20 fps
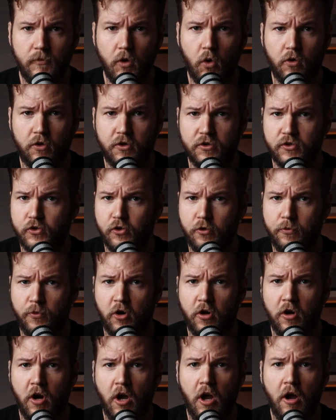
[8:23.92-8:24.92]
or
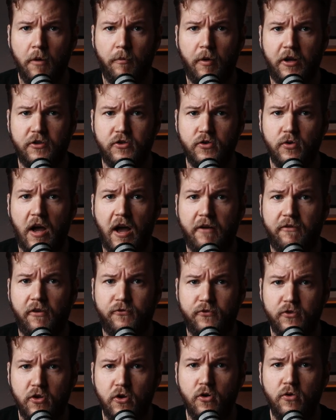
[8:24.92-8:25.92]
consumer, but I do have a
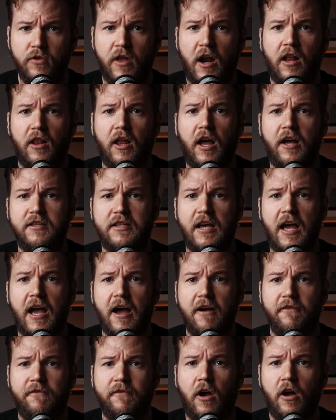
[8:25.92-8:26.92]
few that I like to
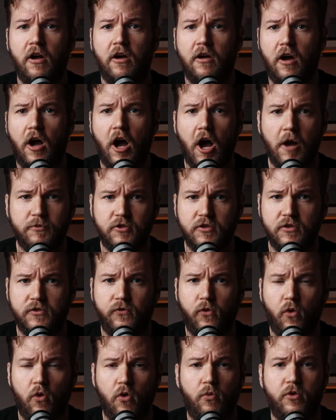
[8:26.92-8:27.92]
have options
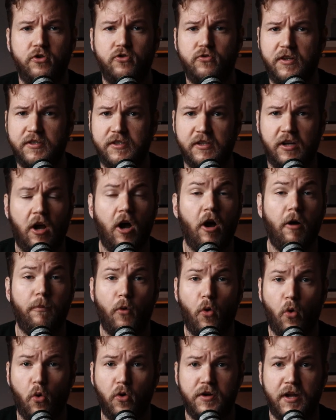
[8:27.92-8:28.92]
for when dressing up
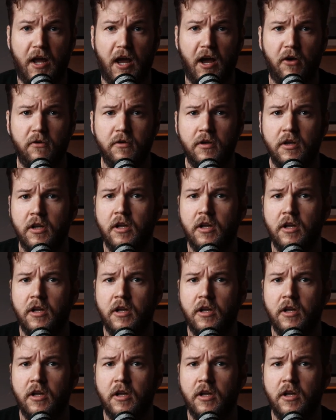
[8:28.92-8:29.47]
or down.